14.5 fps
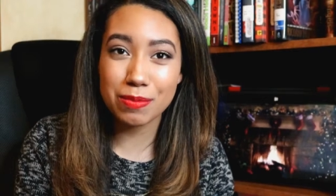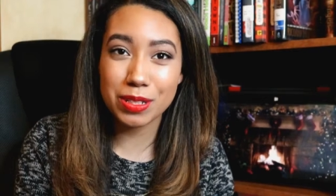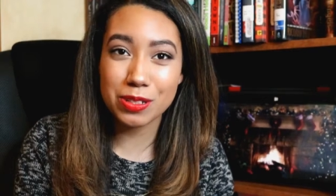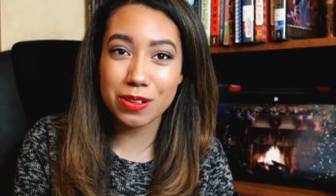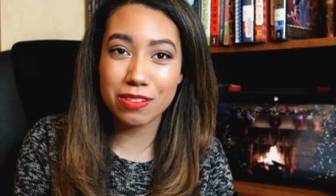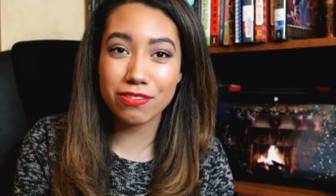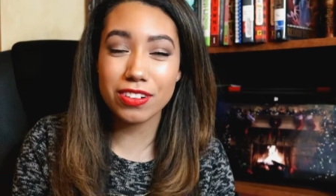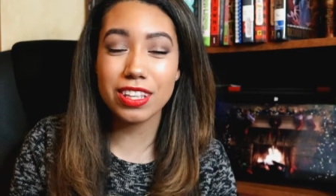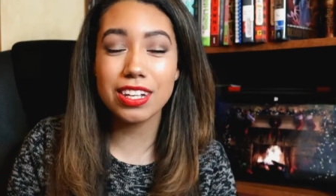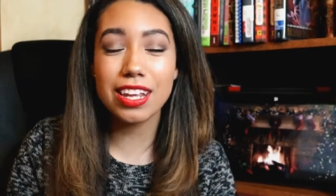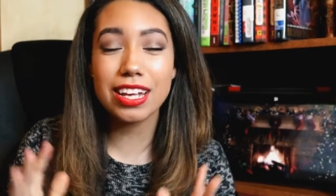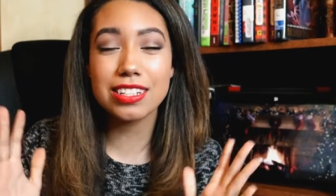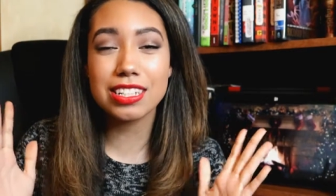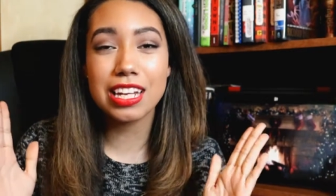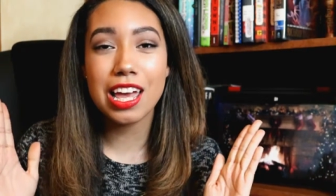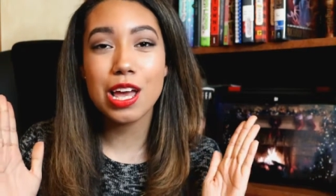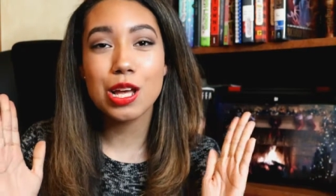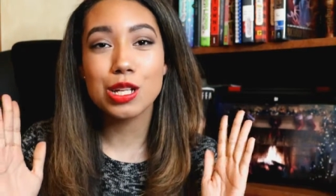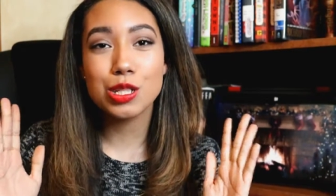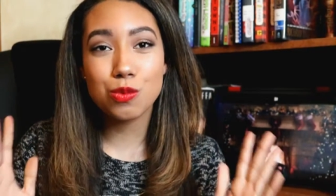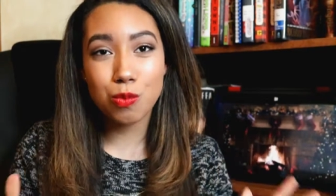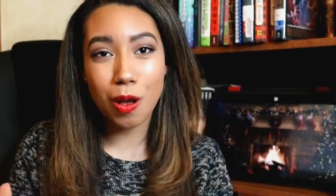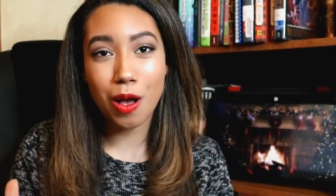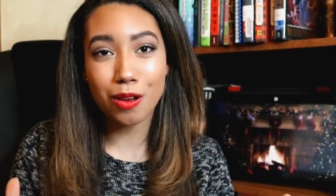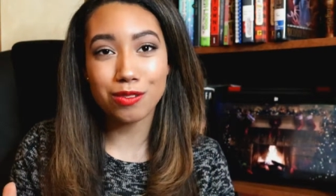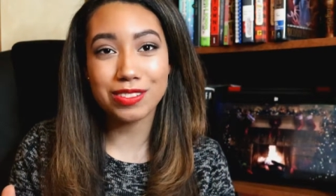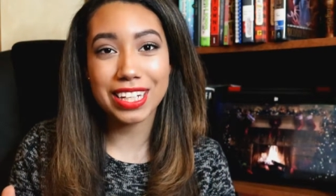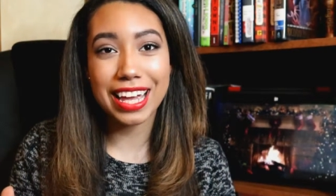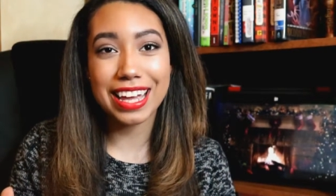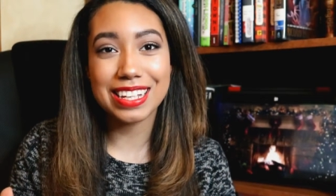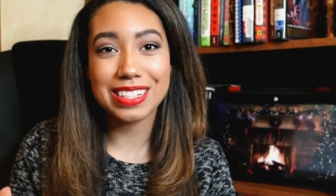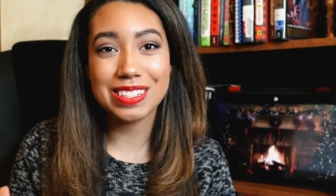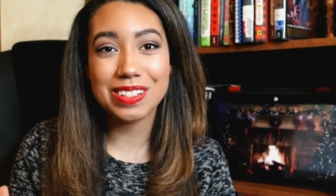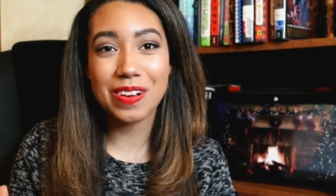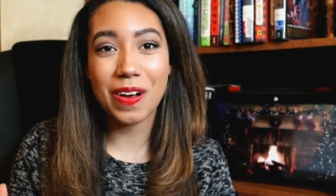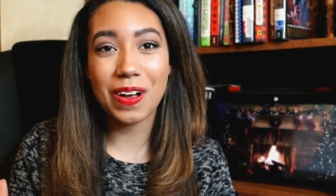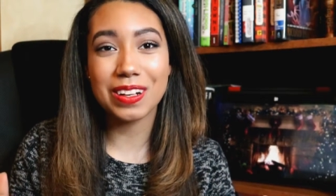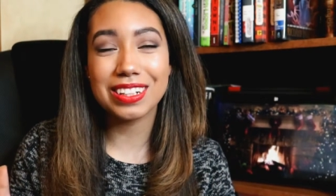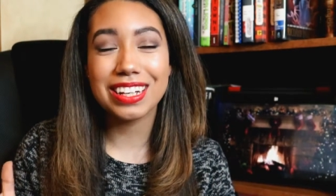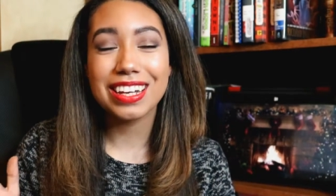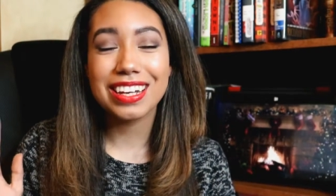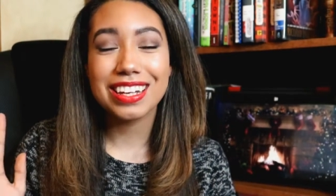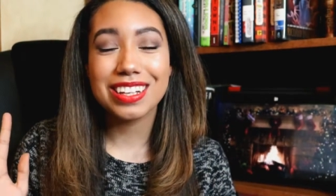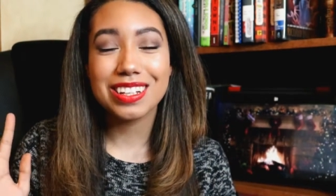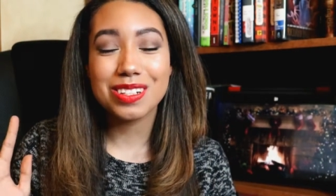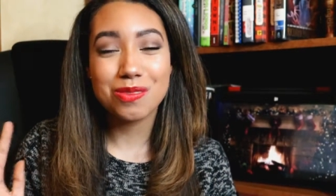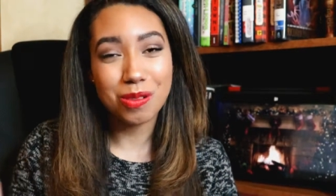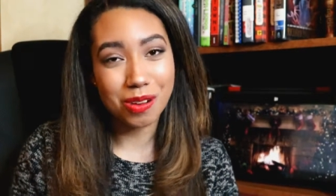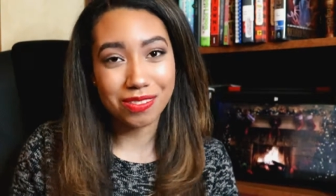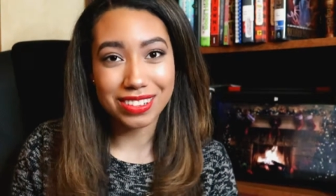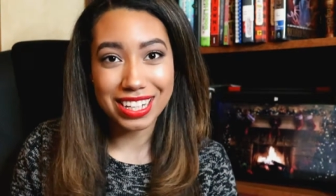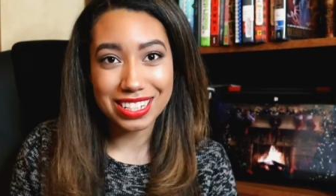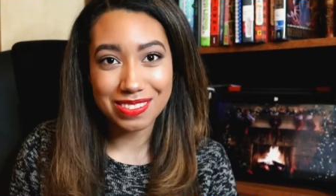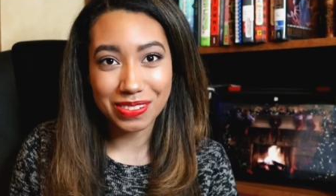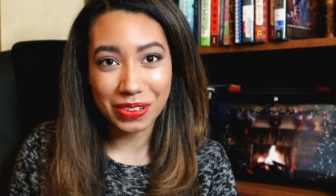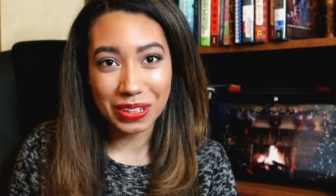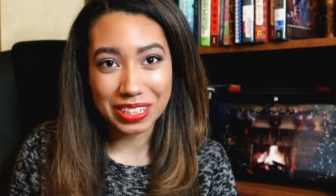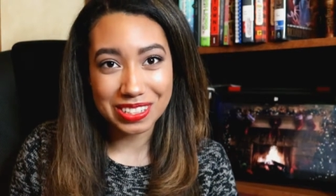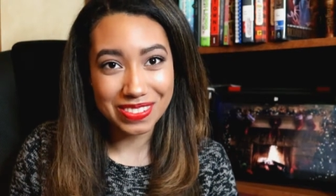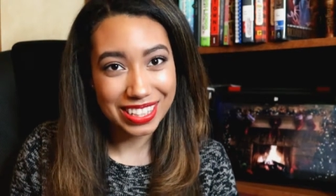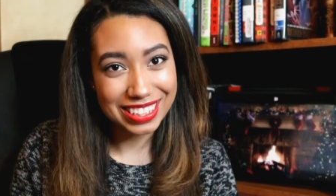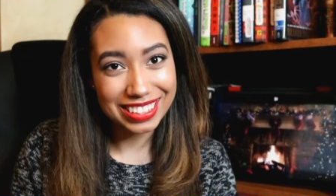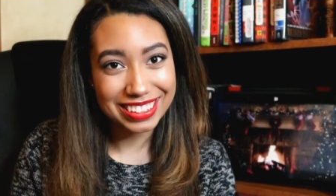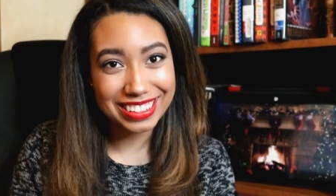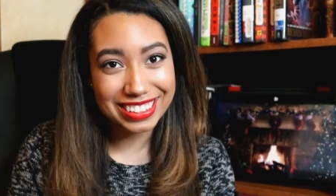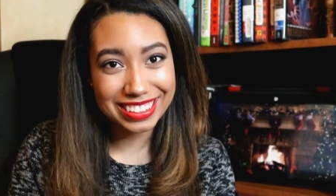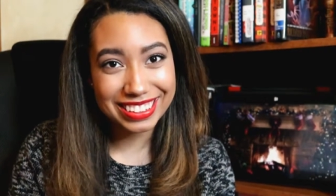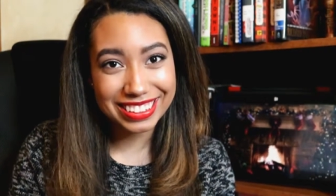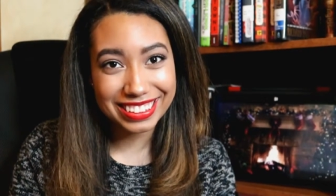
to be doing for the next 12 days called 12 Days of Christmas.